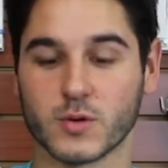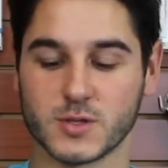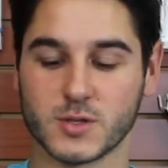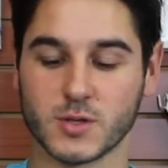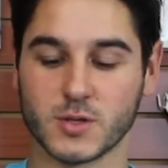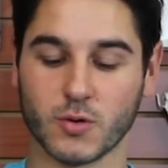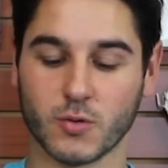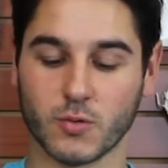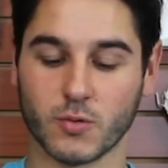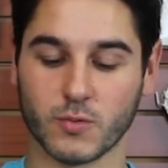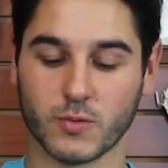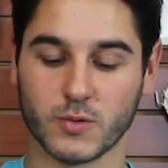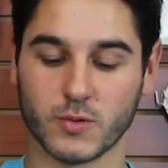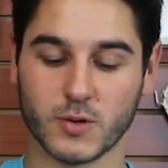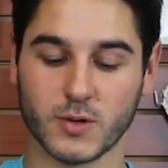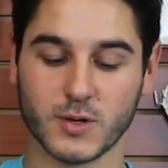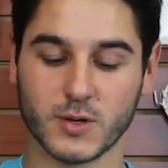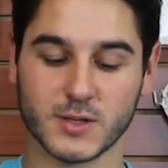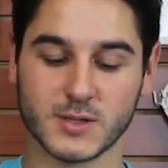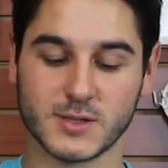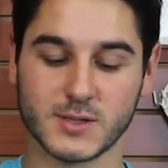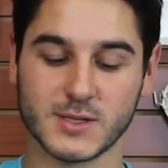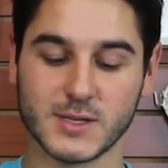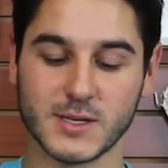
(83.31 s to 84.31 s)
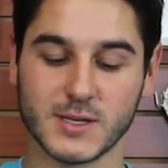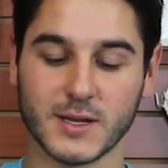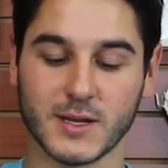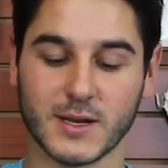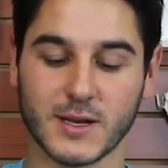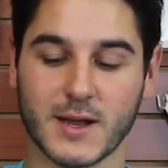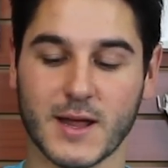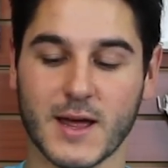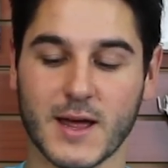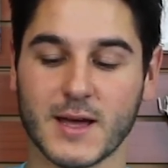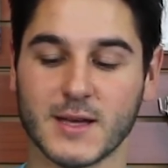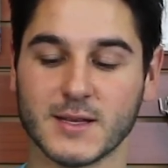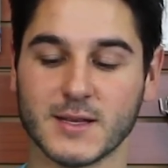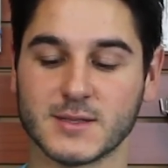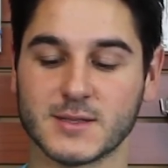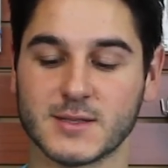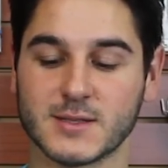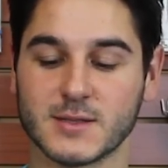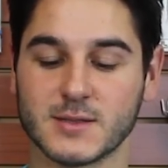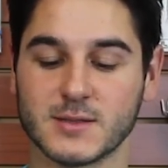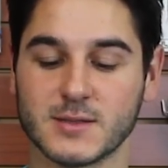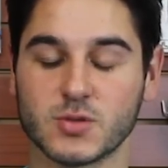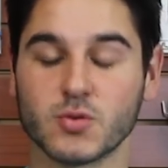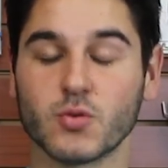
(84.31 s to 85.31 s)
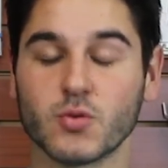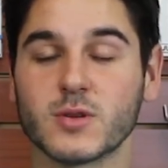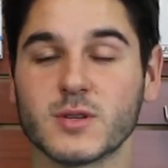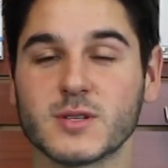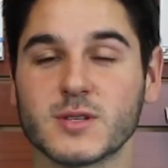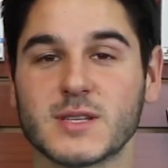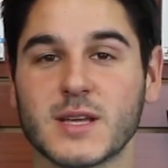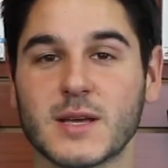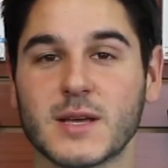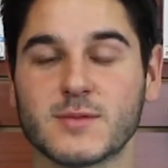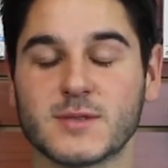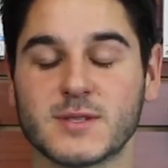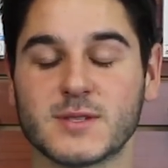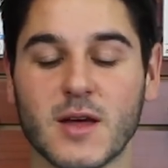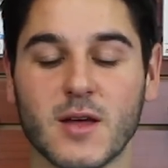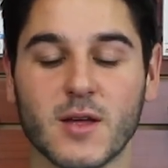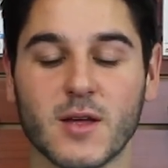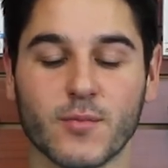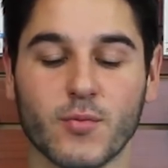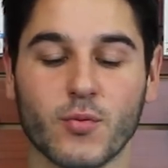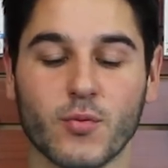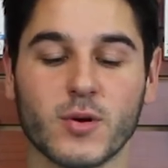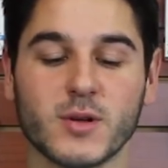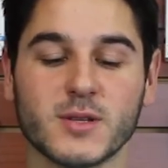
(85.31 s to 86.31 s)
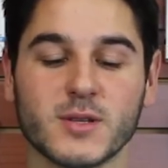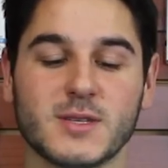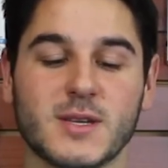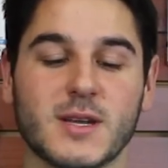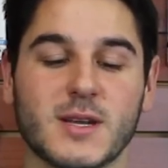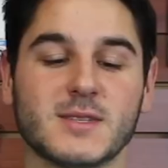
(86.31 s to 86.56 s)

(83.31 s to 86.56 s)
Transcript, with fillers: So you're gonna see that it has sort of the same styling points,